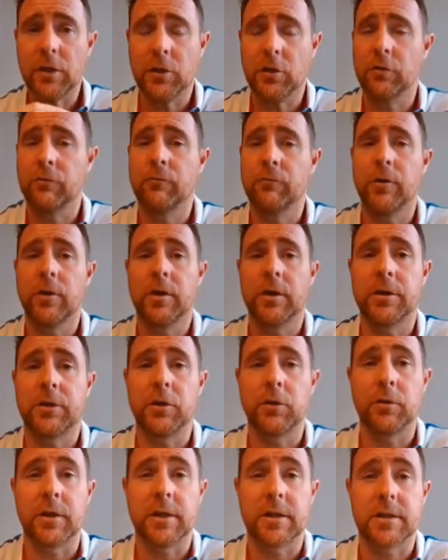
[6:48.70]
you really
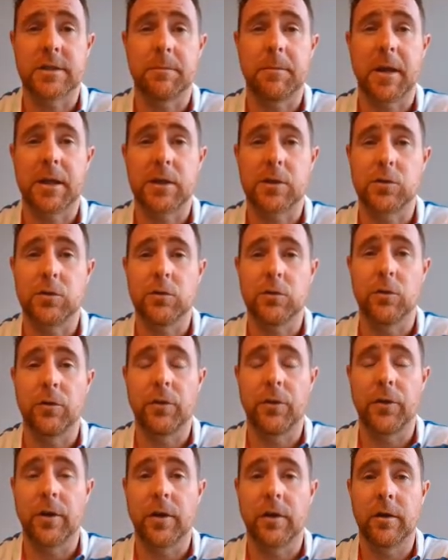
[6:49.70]
do need to make sure
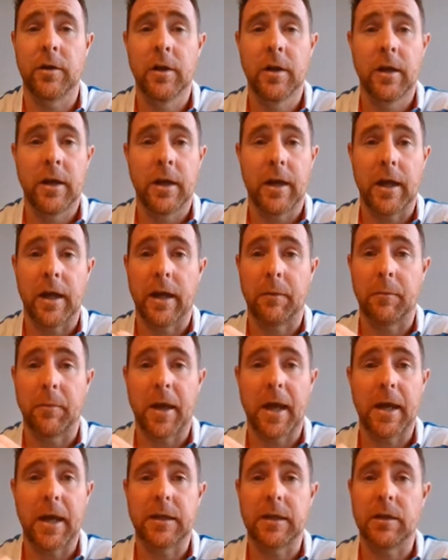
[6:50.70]
that
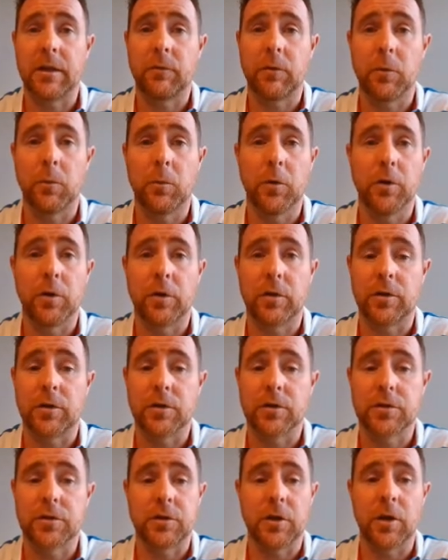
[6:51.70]
any of the work
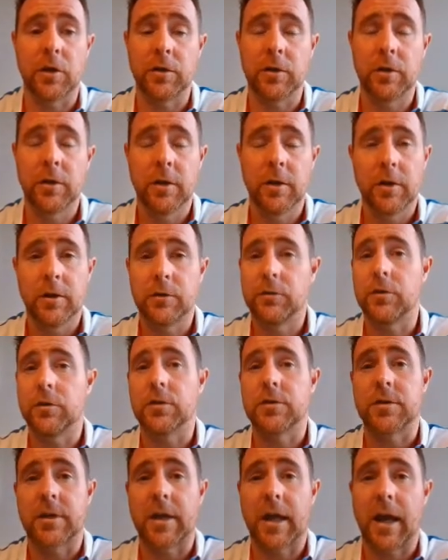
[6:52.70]
that's done
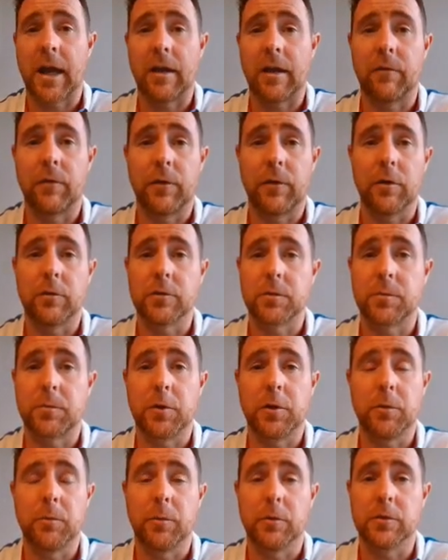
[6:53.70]
doesn't have those
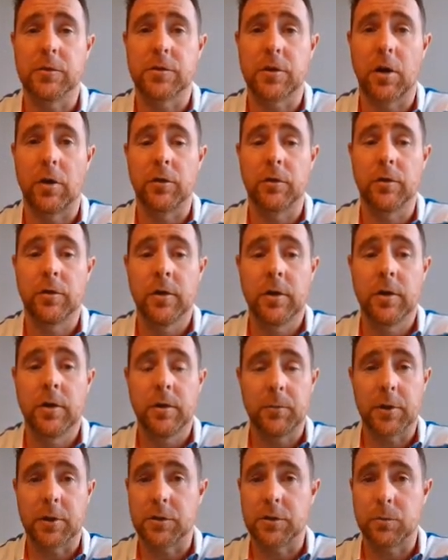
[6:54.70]
pupils on,
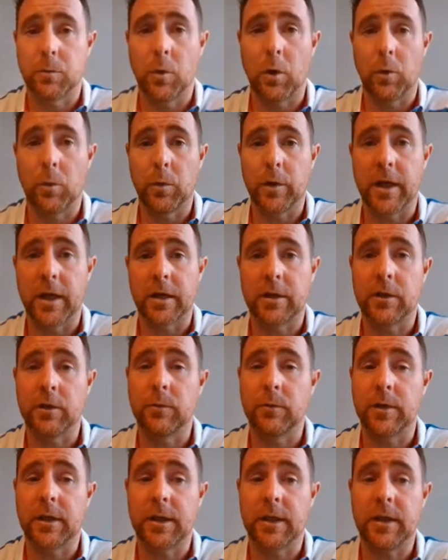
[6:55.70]
because what we are
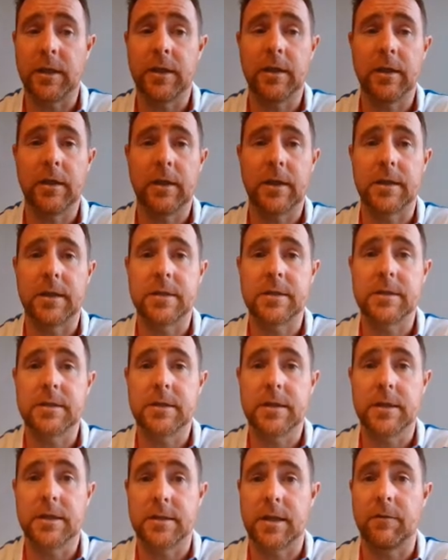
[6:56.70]
doing here
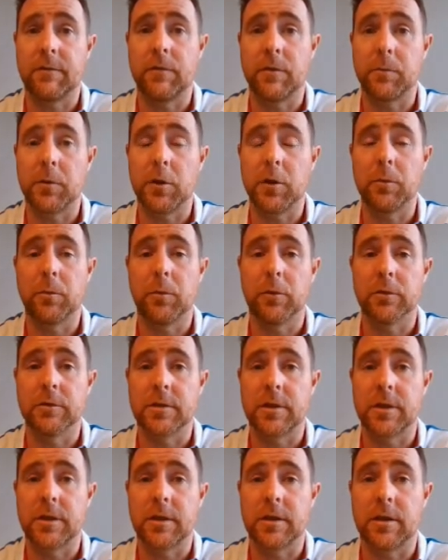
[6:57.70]
is giving
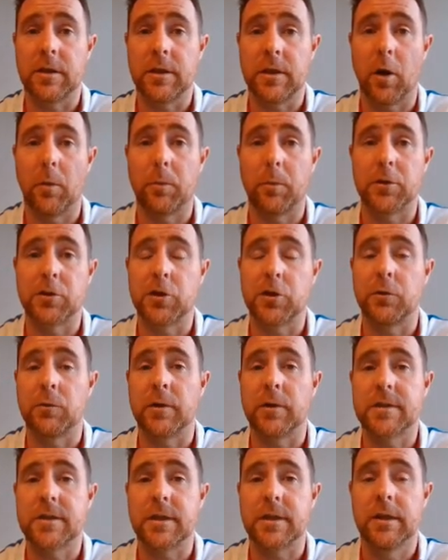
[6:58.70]
pupils the
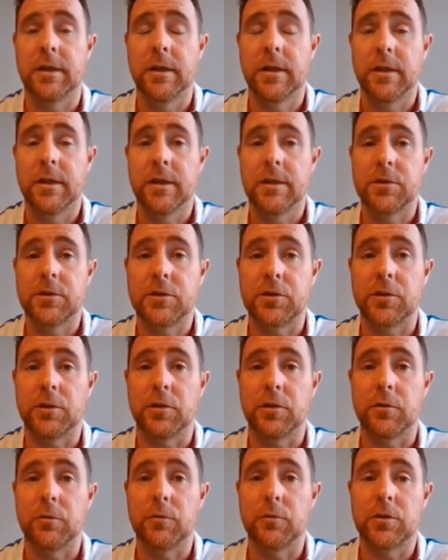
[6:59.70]
opportunity
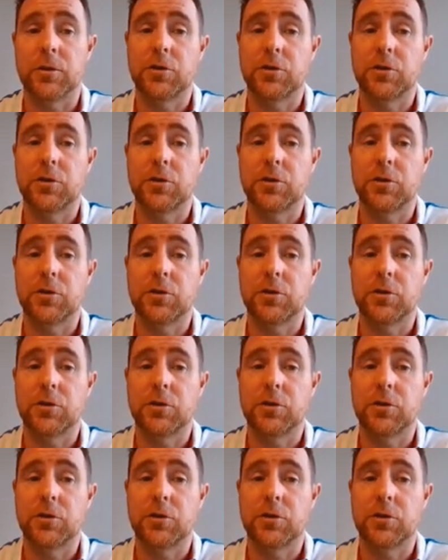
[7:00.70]
to